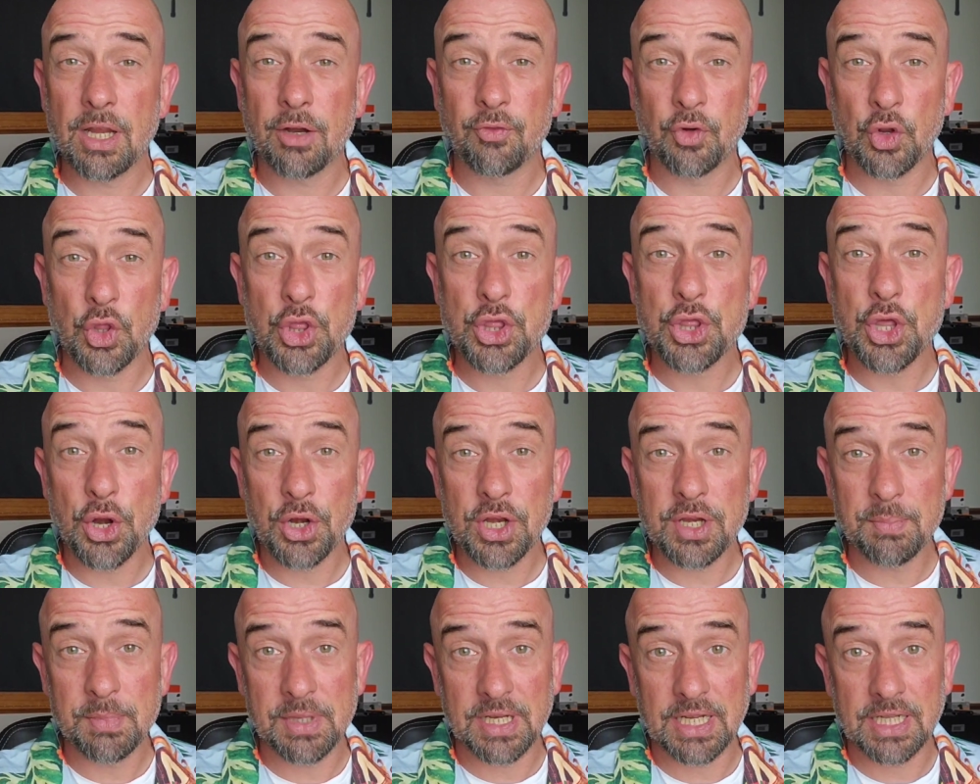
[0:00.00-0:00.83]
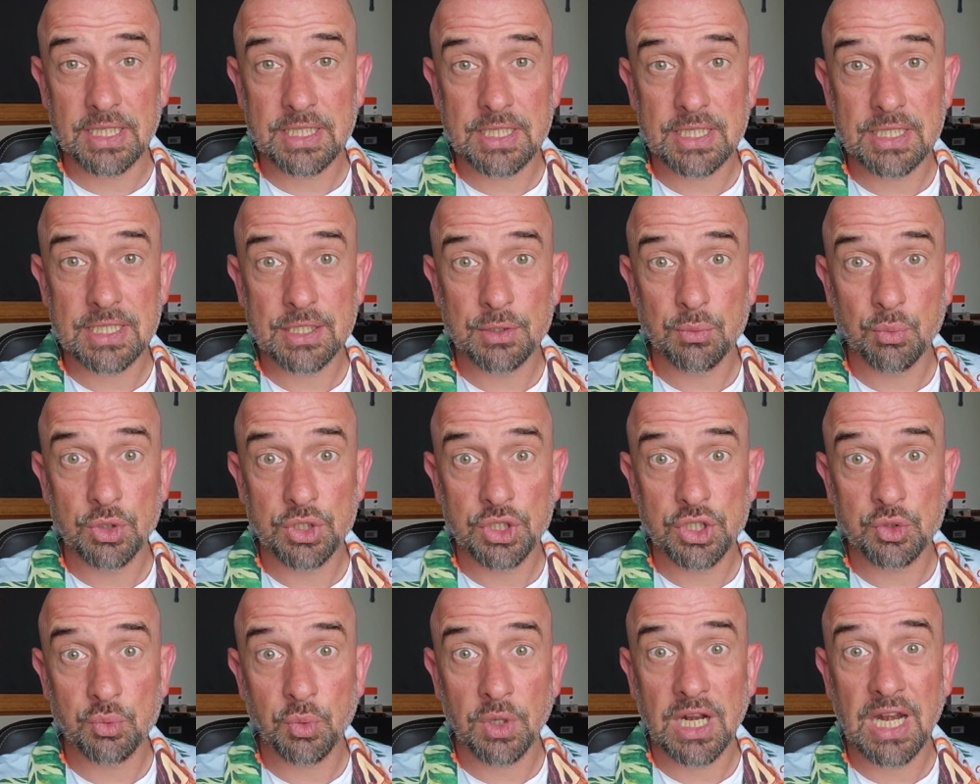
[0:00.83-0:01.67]
there for 30 minutes,
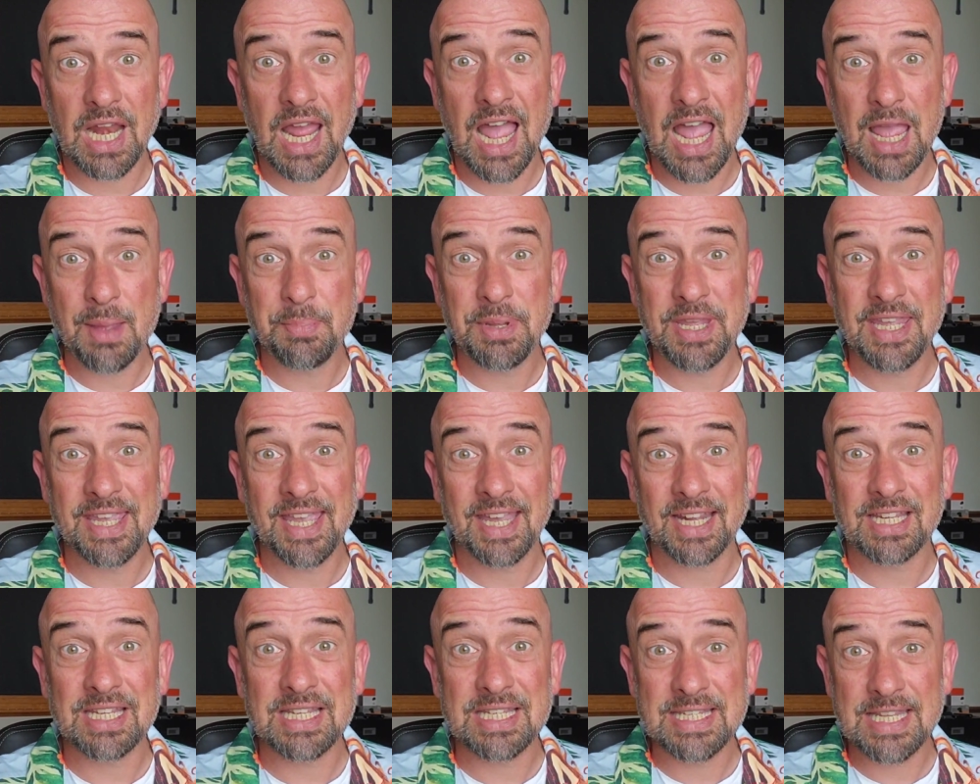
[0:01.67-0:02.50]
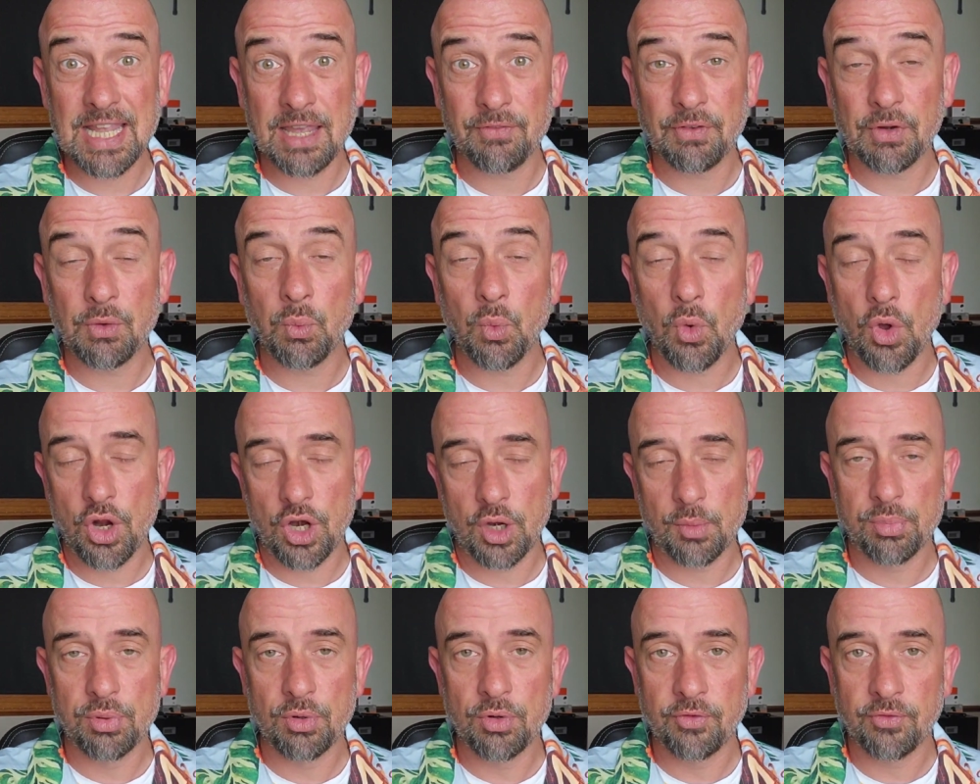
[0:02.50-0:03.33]
which is what an IPX7
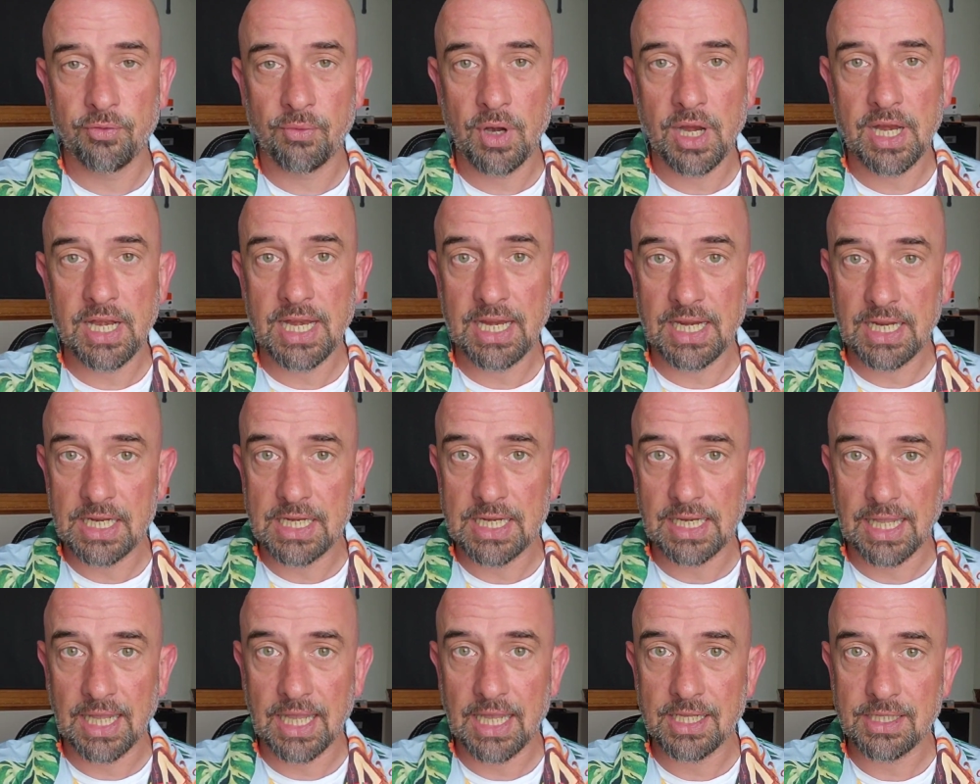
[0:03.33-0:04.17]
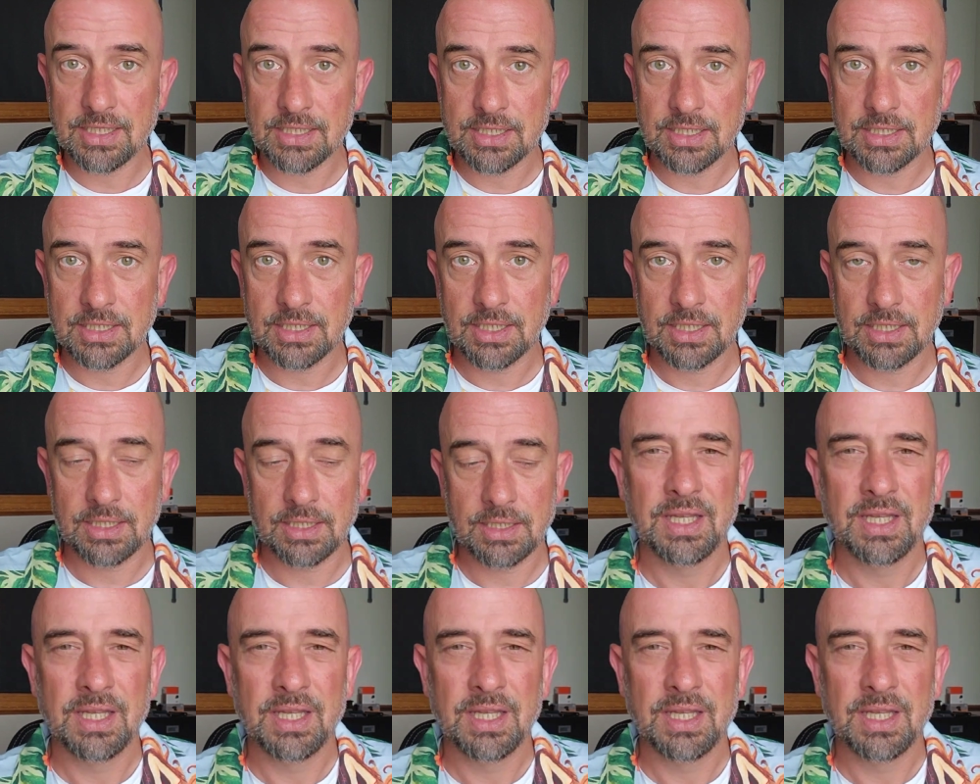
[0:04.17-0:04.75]
waterproof rating indicates.